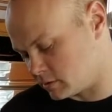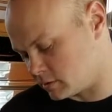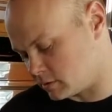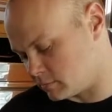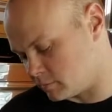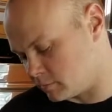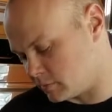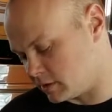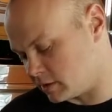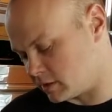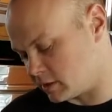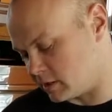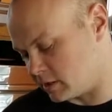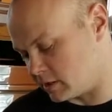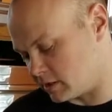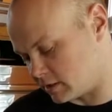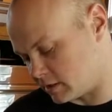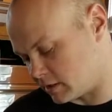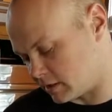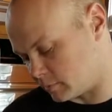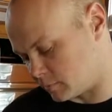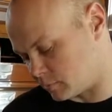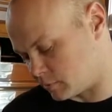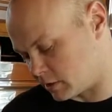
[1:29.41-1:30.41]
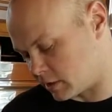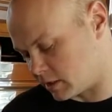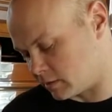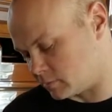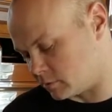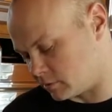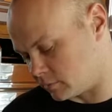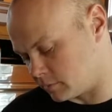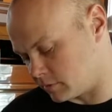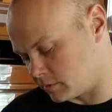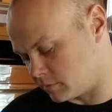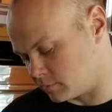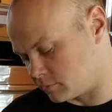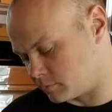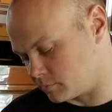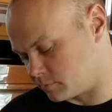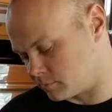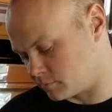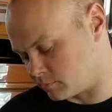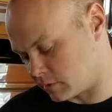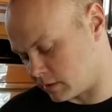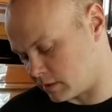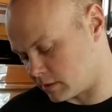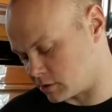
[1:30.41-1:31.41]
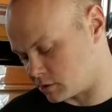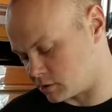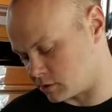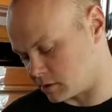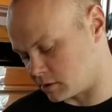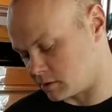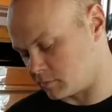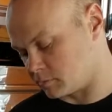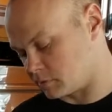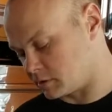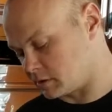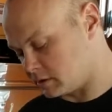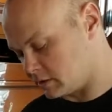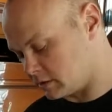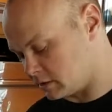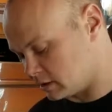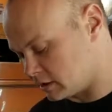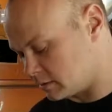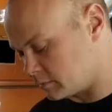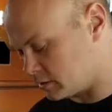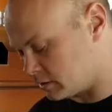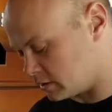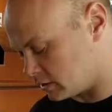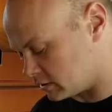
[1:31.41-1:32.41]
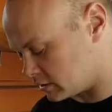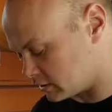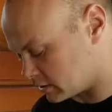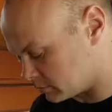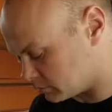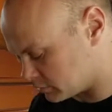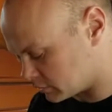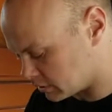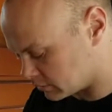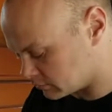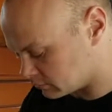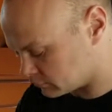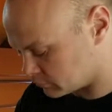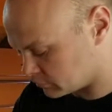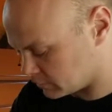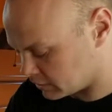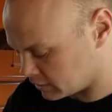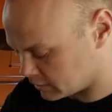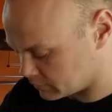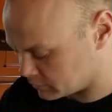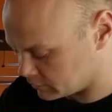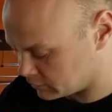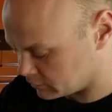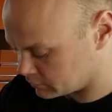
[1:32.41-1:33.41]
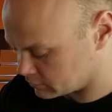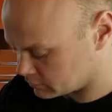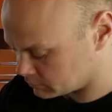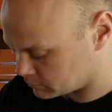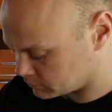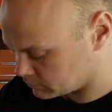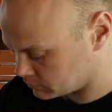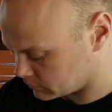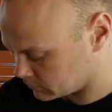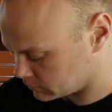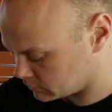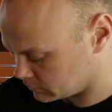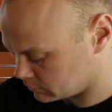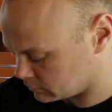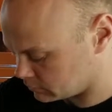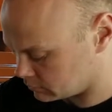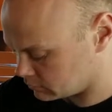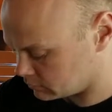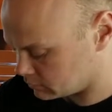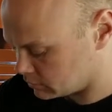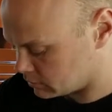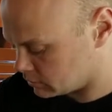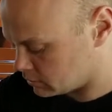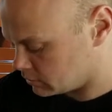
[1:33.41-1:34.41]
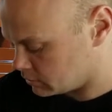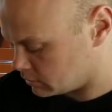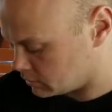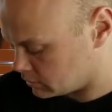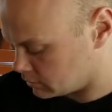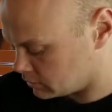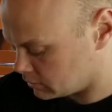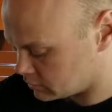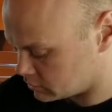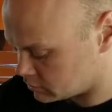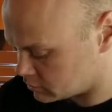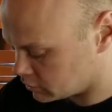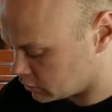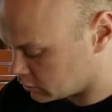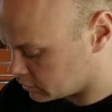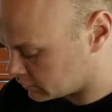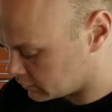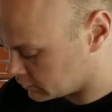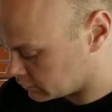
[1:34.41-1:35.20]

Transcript: mitigate that problem and actually completely eliminate that problem from happening. And installing